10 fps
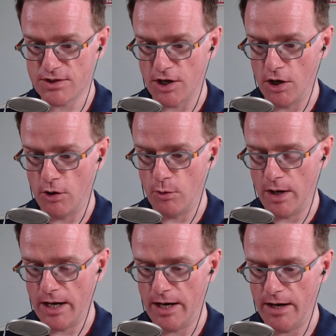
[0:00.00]

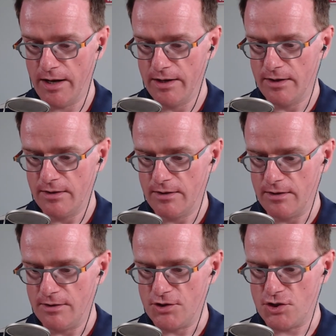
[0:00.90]
So
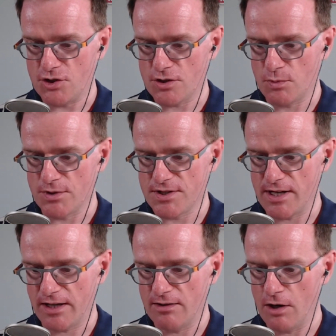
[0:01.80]
just 1
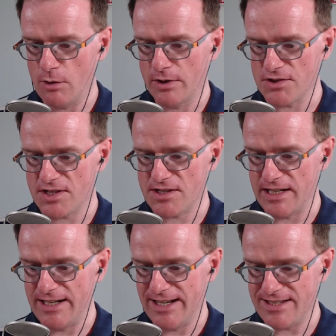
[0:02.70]
second. Oh, we've got
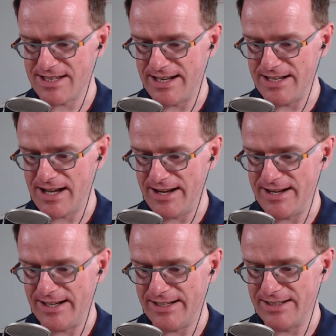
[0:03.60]
Steen, he's here.
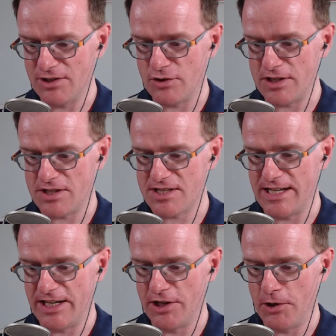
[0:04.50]
Hey Ian, great to
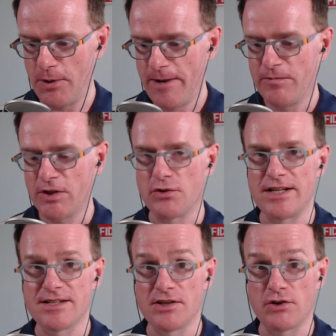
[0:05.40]
see you.
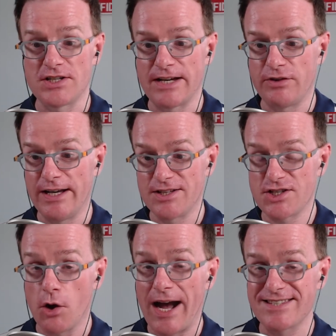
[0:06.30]
Great to have you here.
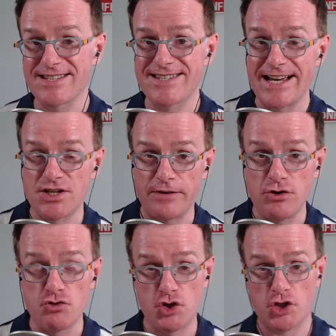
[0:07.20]
So as I said,
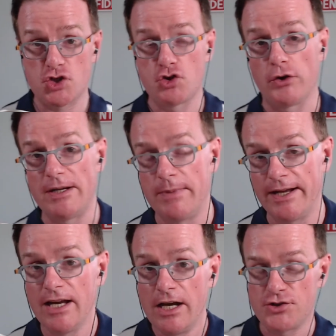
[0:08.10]
if you just joined
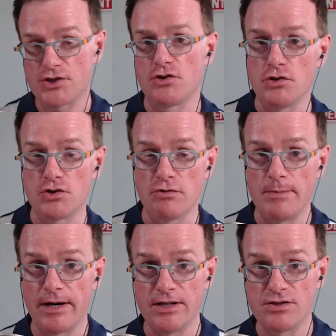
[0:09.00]
me, just to
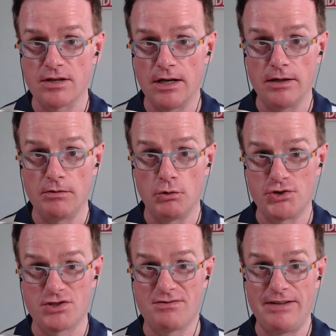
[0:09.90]
remind, or
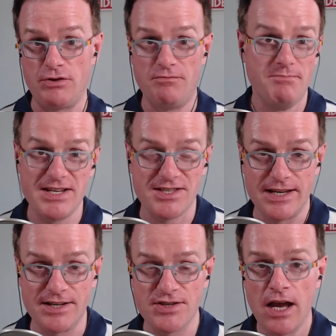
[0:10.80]
just if you've missed
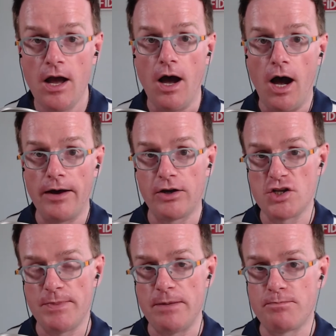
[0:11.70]
this, I'm
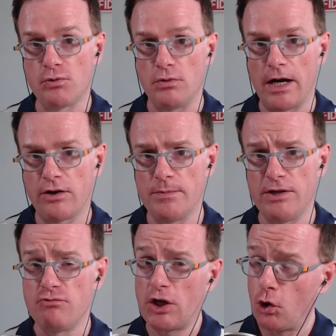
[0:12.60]
going to
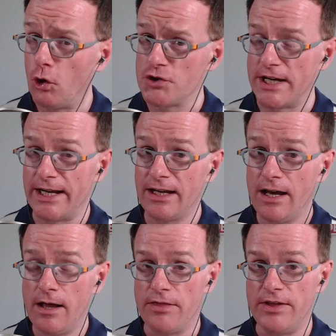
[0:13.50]
be
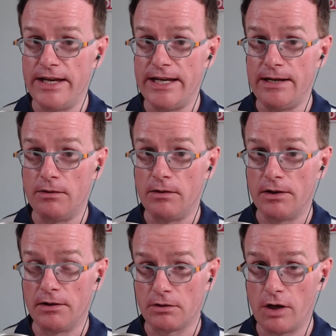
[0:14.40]
recording the
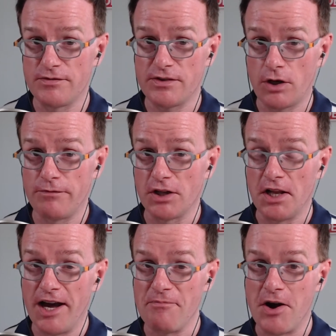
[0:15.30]

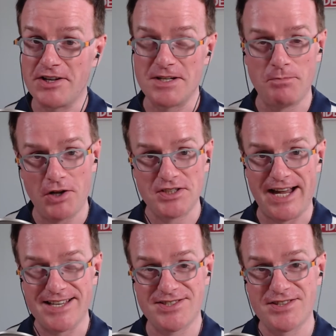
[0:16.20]
Confident Live Marketing
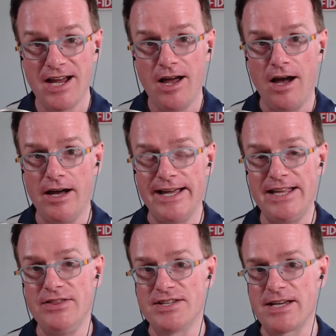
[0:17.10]
Podcast
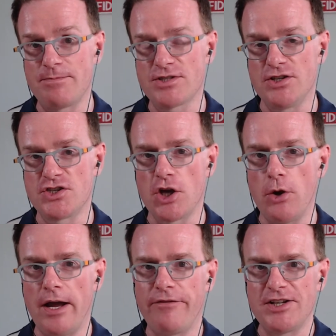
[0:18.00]
in this episode.
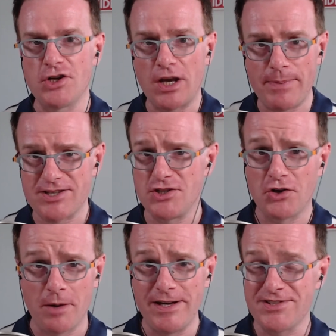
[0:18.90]
So if I don't get back to
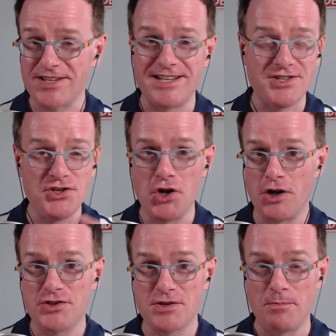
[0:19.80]
your comments, it's
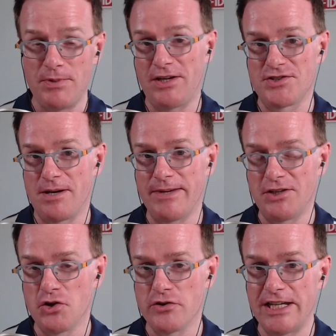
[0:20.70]
not because I'm
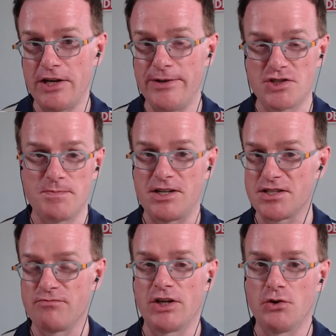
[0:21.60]
ignoring you. It's just
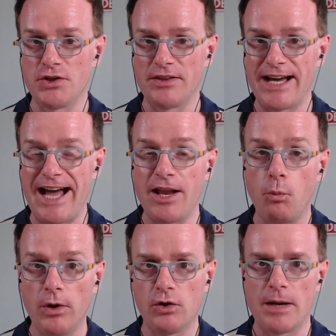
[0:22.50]
because I'm recording that, and
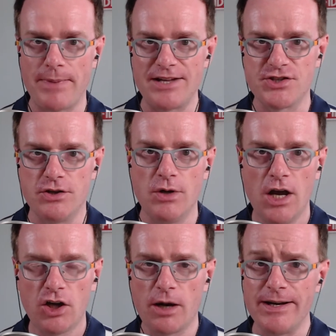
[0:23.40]
I will get back to
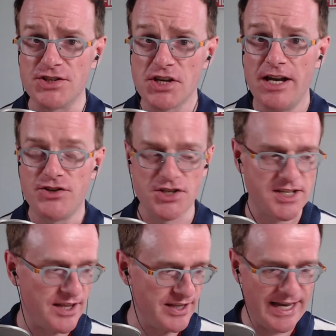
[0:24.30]
comments
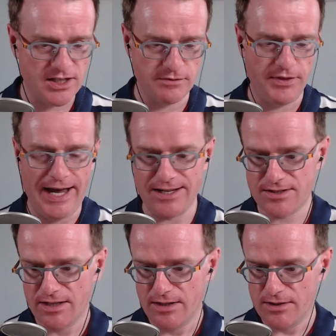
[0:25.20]
just at the end of
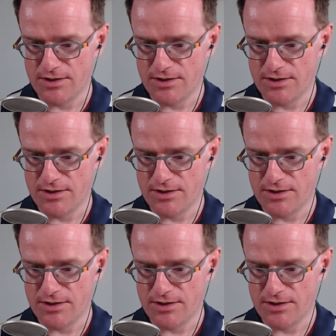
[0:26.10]
that.